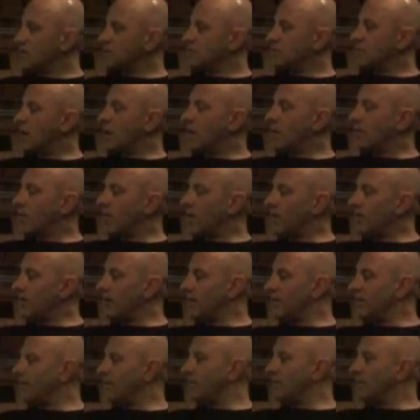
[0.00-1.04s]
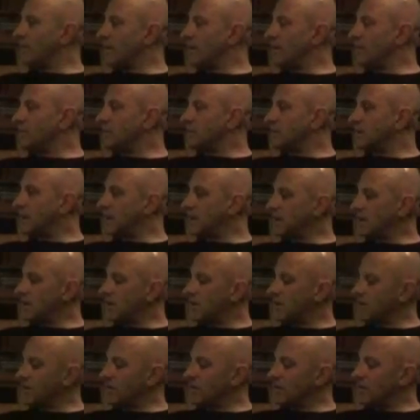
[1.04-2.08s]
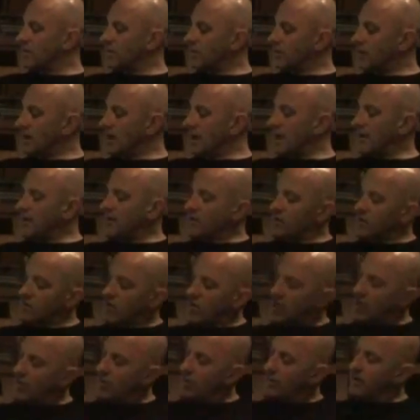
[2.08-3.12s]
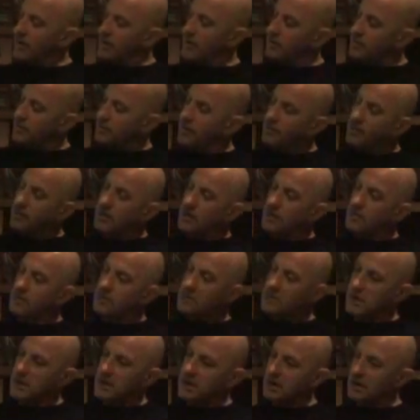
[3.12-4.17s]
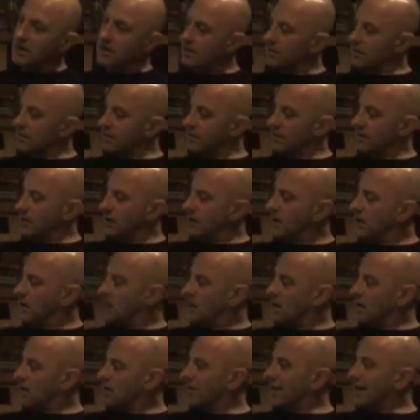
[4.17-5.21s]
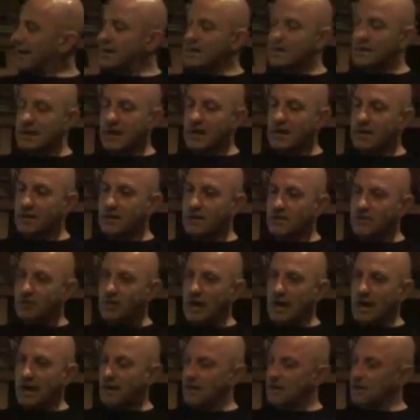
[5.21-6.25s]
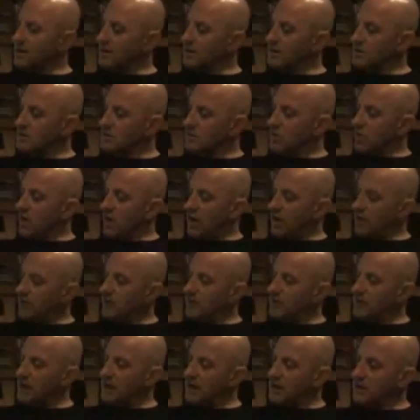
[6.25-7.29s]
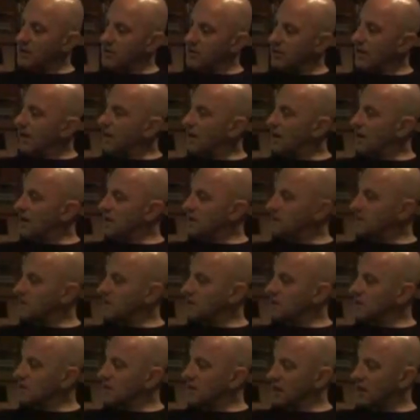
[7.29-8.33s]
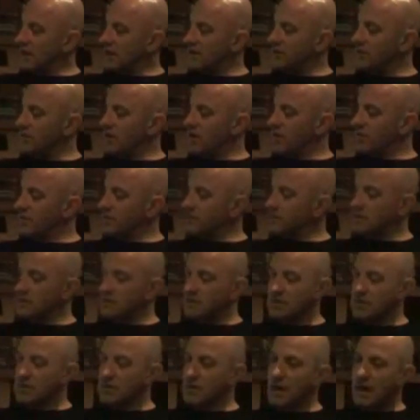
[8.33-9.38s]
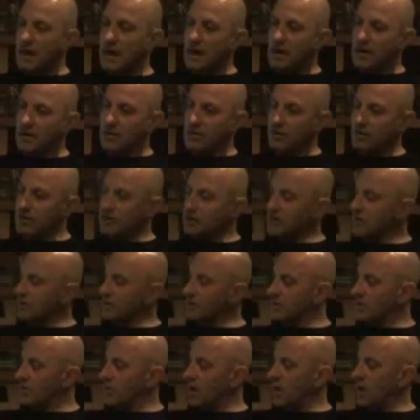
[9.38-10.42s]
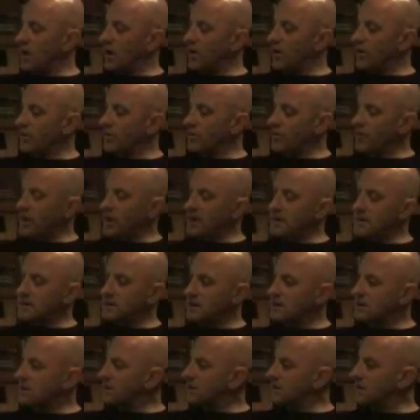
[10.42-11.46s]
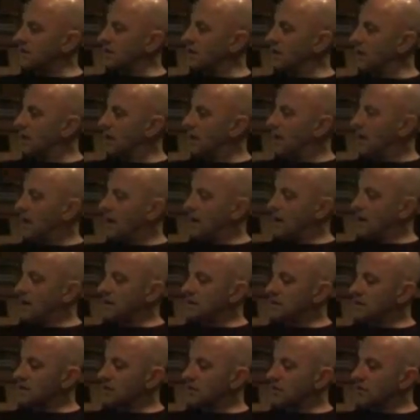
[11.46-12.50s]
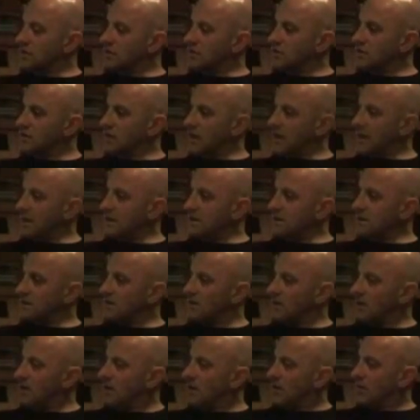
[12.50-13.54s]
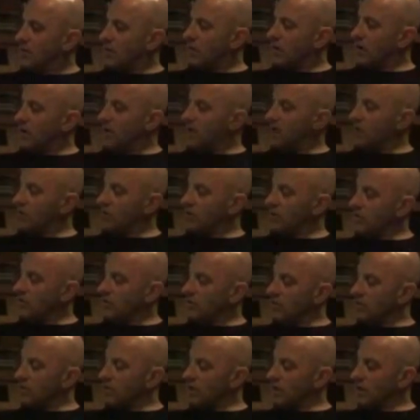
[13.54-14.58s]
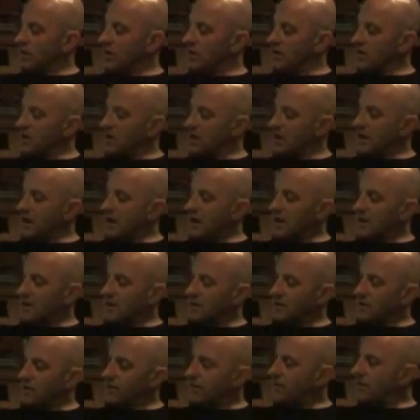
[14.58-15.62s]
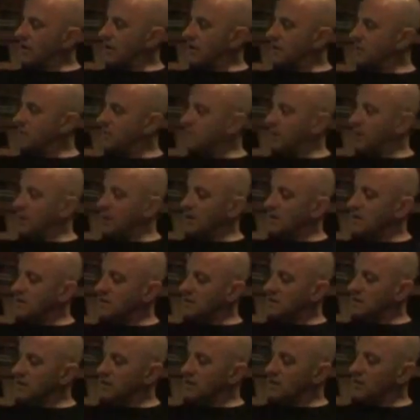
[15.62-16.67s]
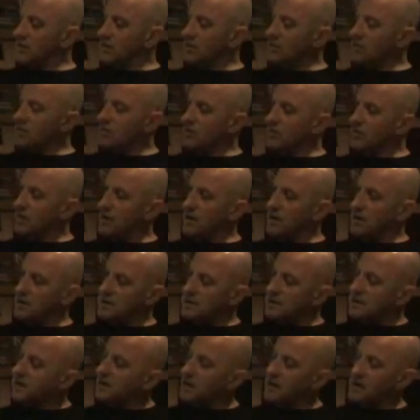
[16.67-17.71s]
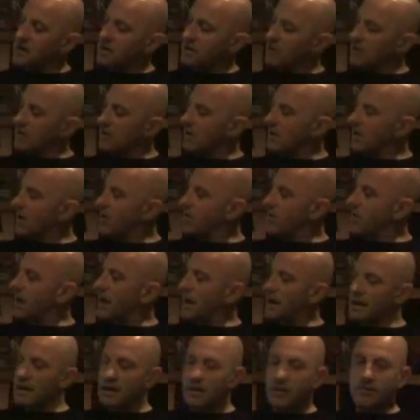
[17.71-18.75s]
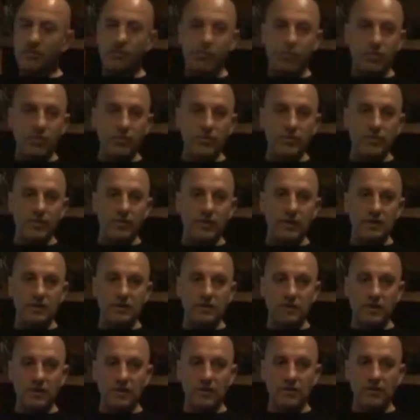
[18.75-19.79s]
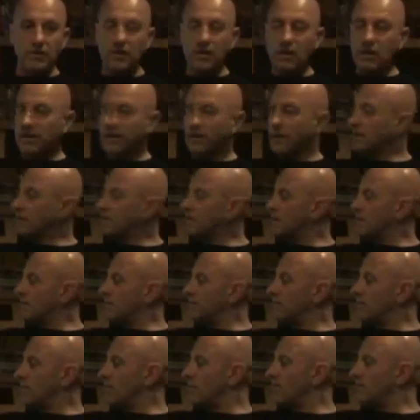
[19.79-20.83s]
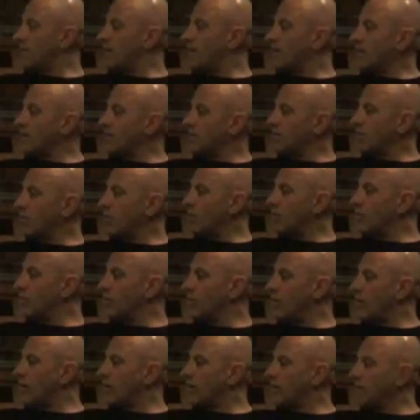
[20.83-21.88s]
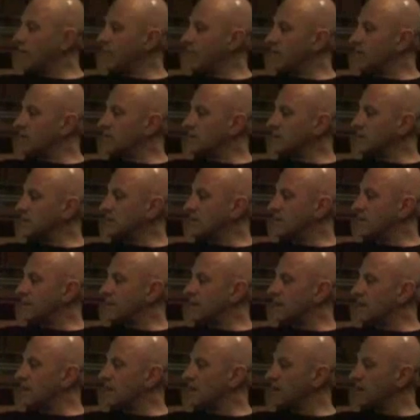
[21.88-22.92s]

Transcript: track by about 15%, you think, have you got within 15% of a great sounding track? And it's quite often then you realise that your kick drum is too loud, or it's too quiet, or the bass is, and it's a good stage where you're looking at it as a finished bit, you're realising then you can go back and improve it. So that's a very important part of the process, I think.